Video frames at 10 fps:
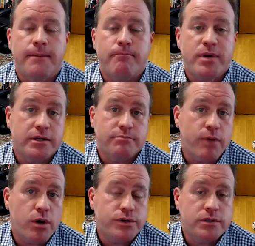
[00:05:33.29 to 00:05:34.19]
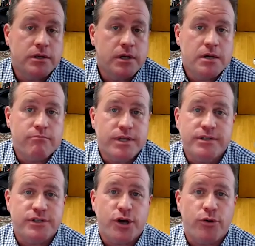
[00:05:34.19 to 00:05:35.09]
because most
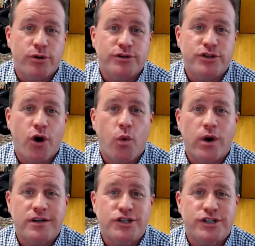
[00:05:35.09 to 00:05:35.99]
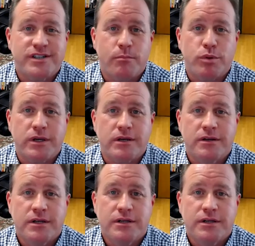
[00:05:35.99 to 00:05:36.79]
business owners don't want to just simply